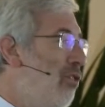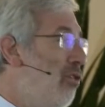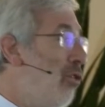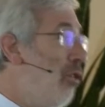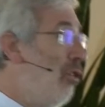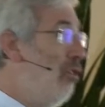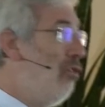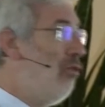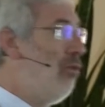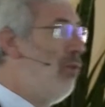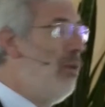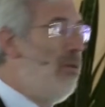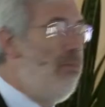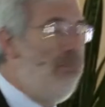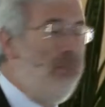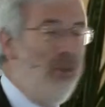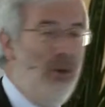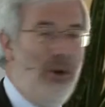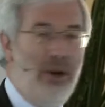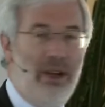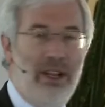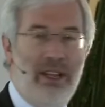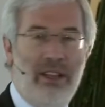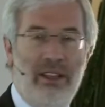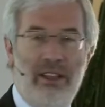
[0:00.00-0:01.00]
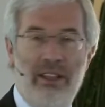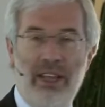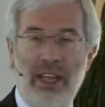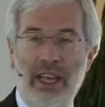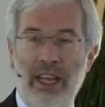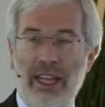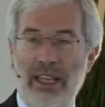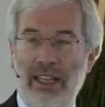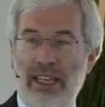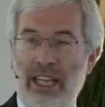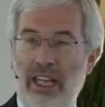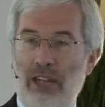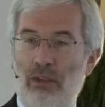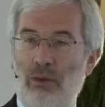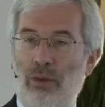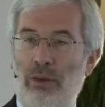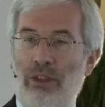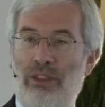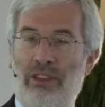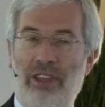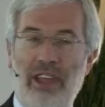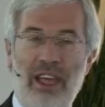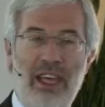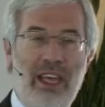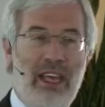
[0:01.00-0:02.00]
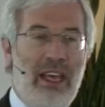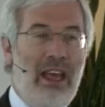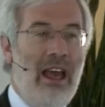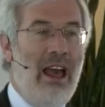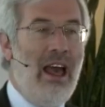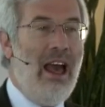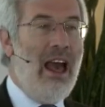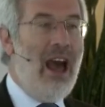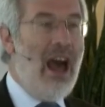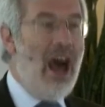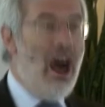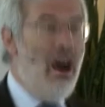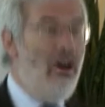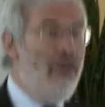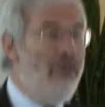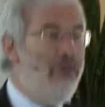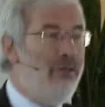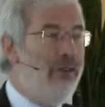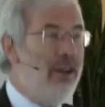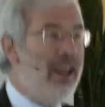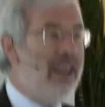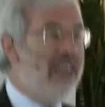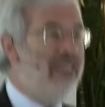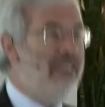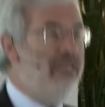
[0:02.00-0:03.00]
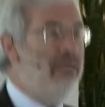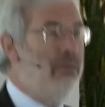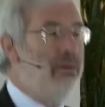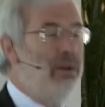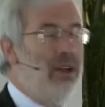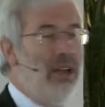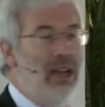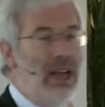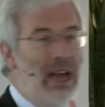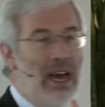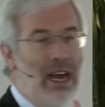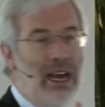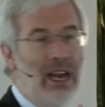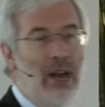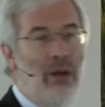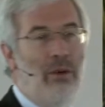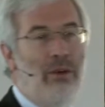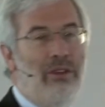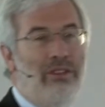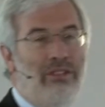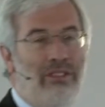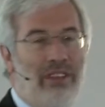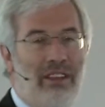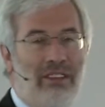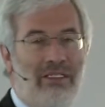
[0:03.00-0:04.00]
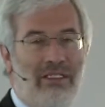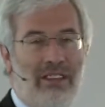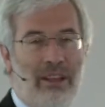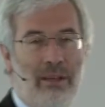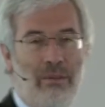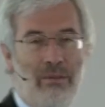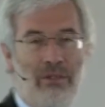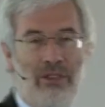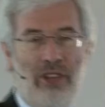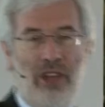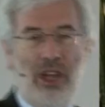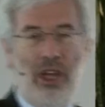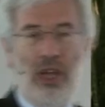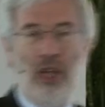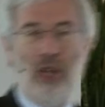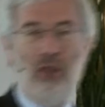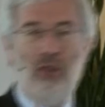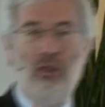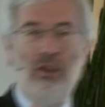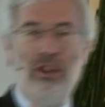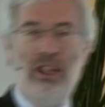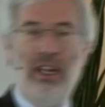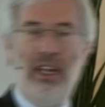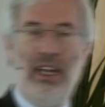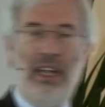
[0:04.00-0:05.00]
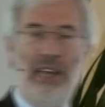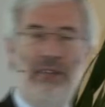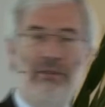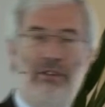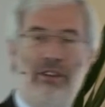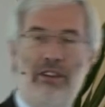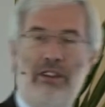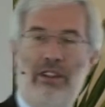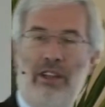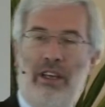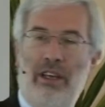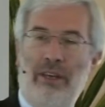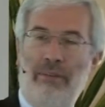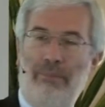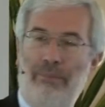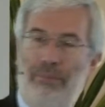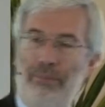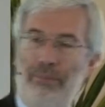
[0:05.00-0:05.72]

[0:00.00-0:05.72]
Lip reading: also important that we think how flexible are our systems to deliver the